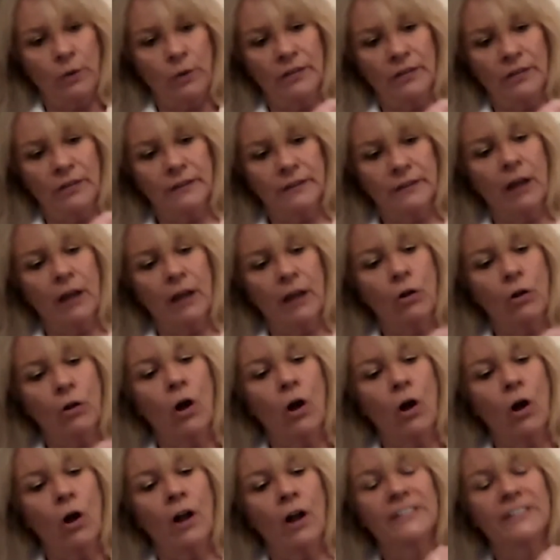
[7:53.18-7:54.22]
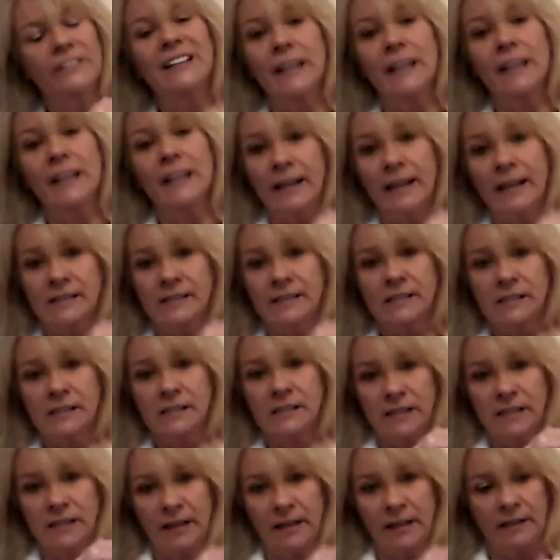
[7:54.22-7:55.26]
with a little alcohol to
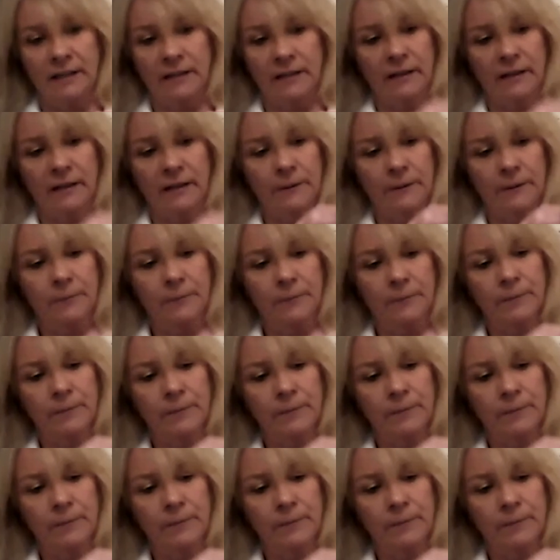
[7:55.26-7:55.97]
cleanse the skin.